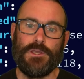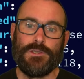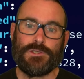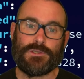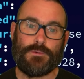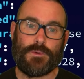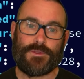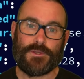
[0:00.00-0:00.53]

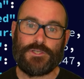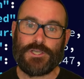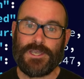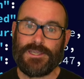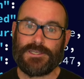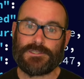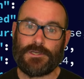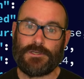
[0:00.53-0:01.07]
So with the
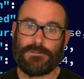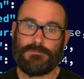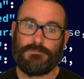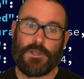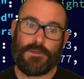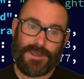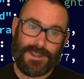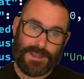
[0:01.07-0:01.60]
JSON,
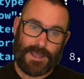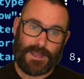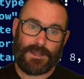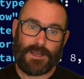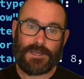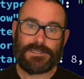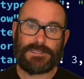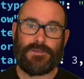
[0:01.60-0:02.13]
you then get a
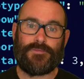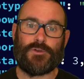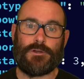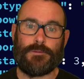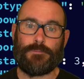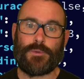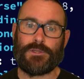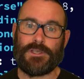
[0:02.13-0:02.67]
nicely
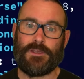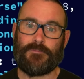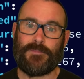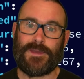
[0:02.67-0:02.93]
formed body of